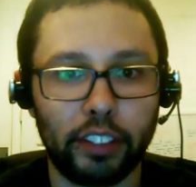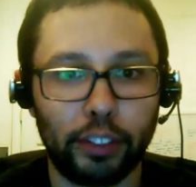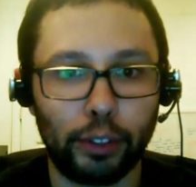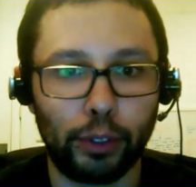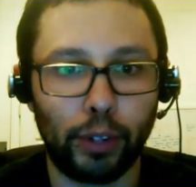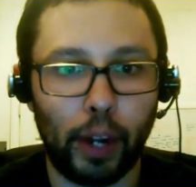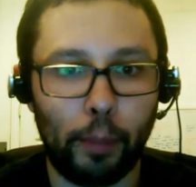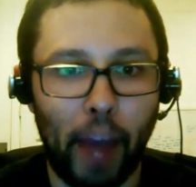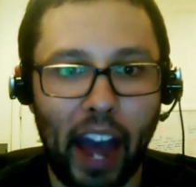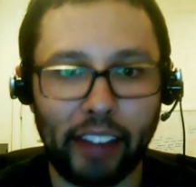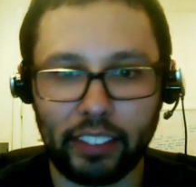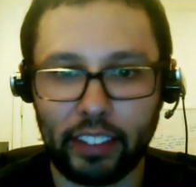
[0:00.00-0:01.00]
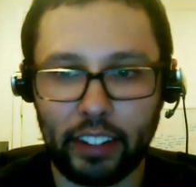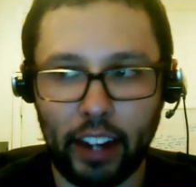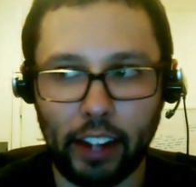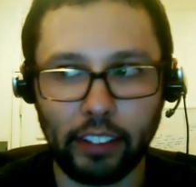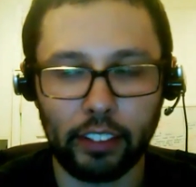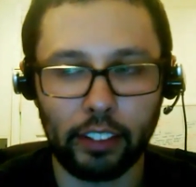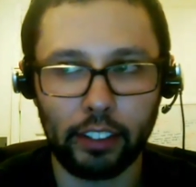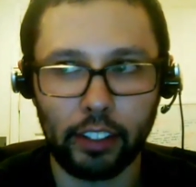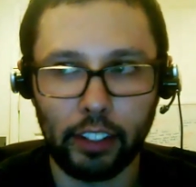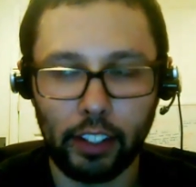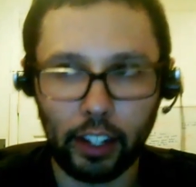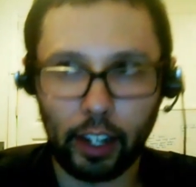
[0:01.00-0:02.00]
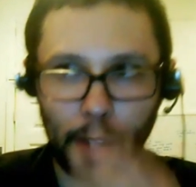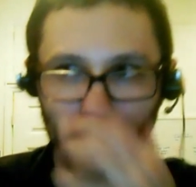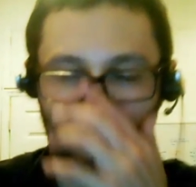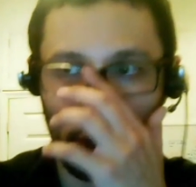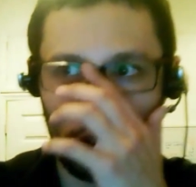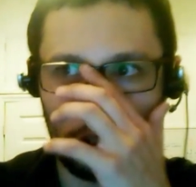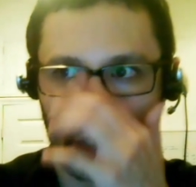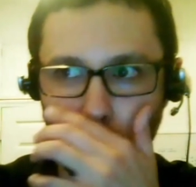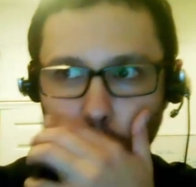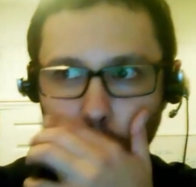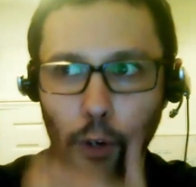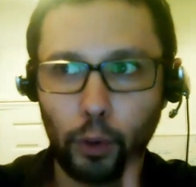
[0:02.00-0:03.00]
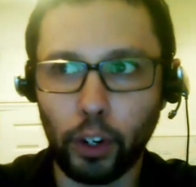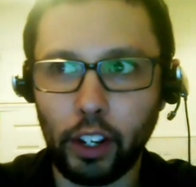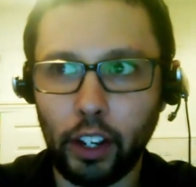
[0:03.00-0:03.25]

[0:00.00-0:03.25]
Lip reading: to a passed test. Someone